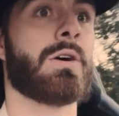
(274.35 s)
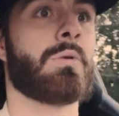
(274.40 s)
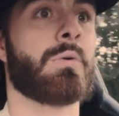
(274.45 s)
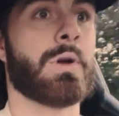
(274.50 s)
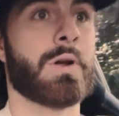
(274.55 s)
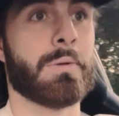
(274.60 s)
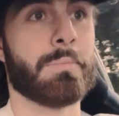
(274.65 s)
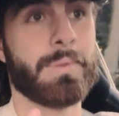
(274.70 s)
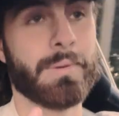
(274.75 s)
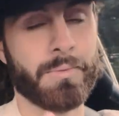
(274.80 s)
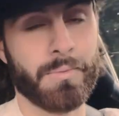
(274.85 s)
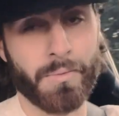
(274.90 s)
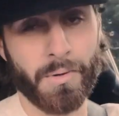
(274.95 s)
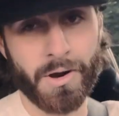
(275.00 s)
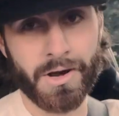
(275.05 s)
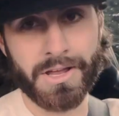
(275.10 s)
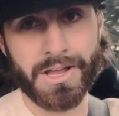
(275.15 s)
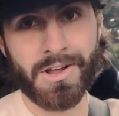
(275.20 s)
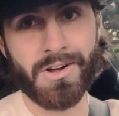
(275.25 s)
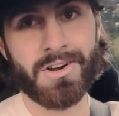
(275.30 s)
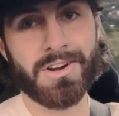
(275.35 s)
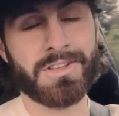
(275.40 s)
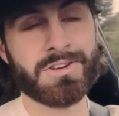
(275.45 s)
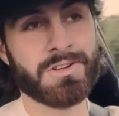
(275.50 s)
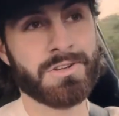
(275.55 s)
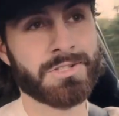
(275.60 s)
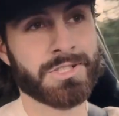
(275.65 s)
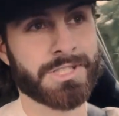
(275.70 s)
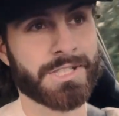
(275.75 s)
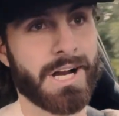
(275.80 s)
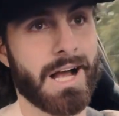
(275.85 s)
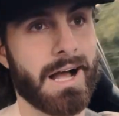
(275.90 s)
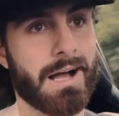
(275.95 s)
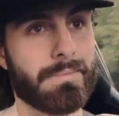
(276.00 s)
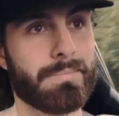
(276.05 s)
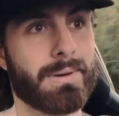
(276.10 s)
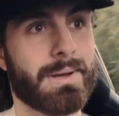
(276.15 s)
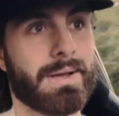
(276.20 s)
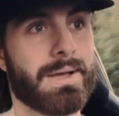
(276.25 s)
We're working on a new shop.